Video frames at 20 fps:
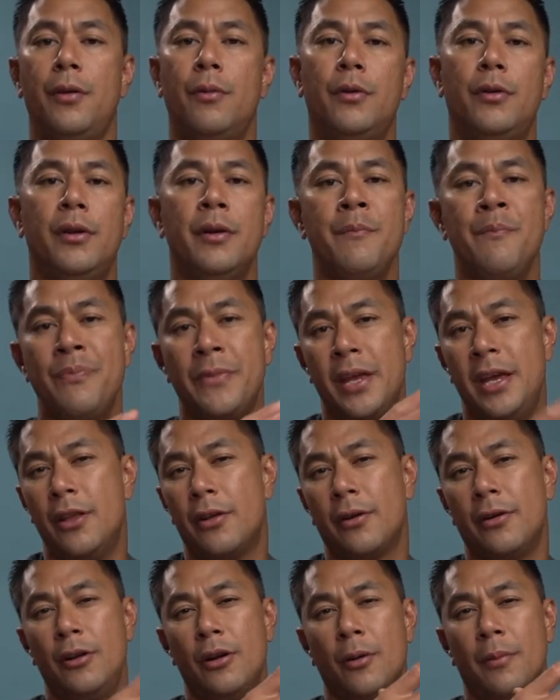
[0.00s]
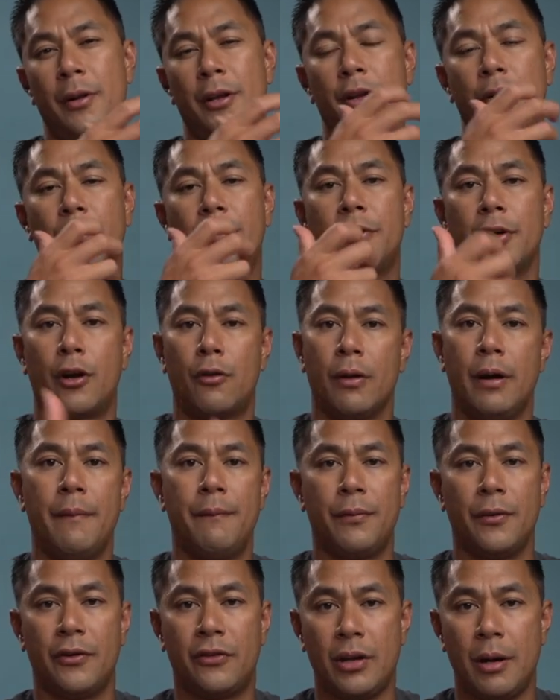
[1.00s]
You would either normally use the
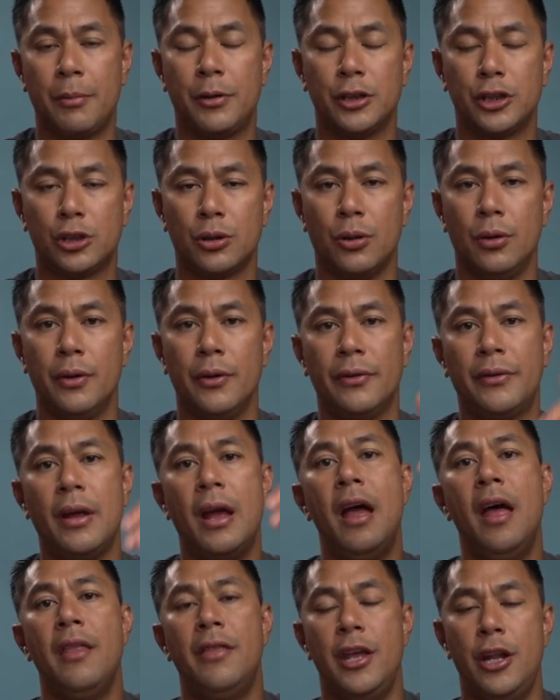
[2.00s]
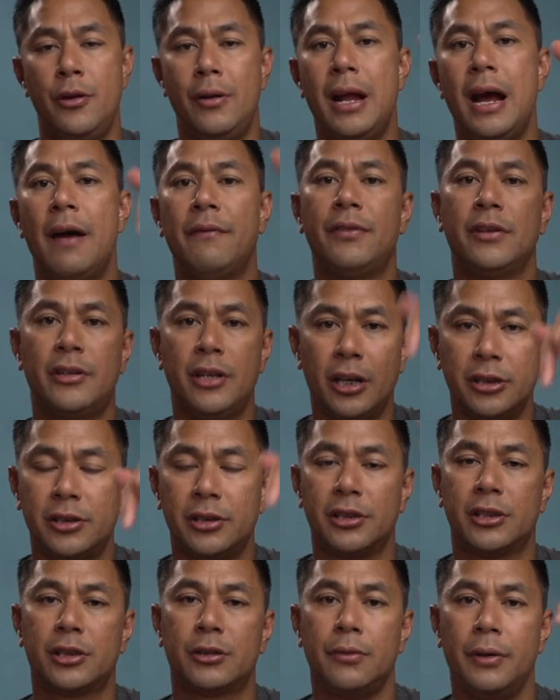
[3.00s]
grip for some controls, then you'd have to touch
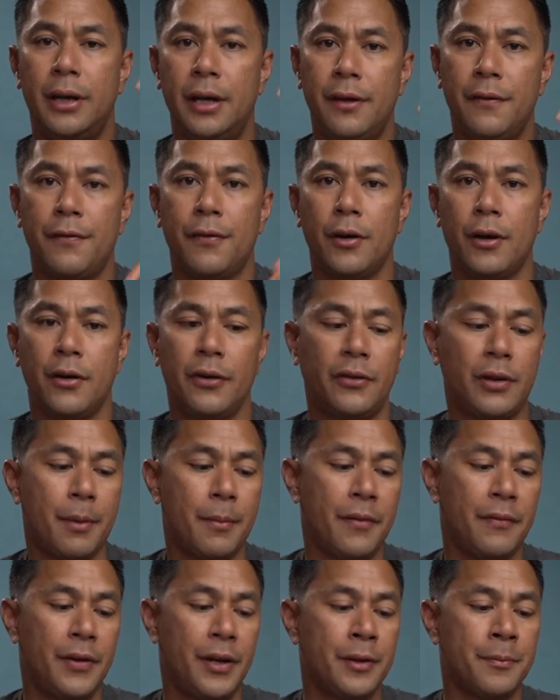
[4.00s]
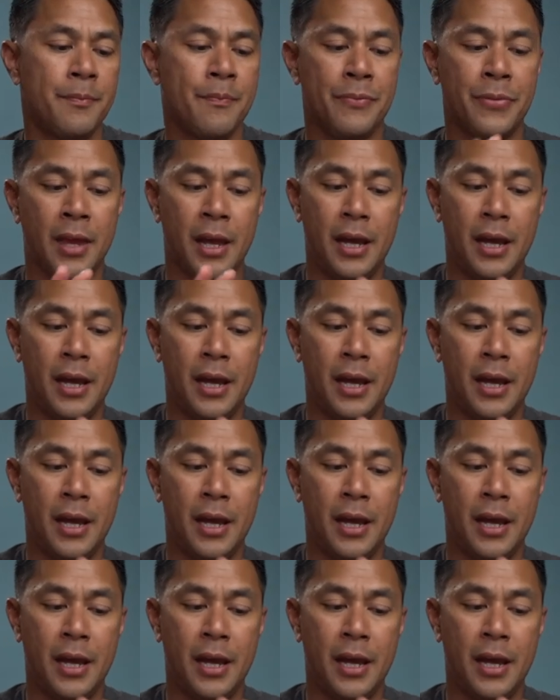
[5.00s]
the screen for some of it.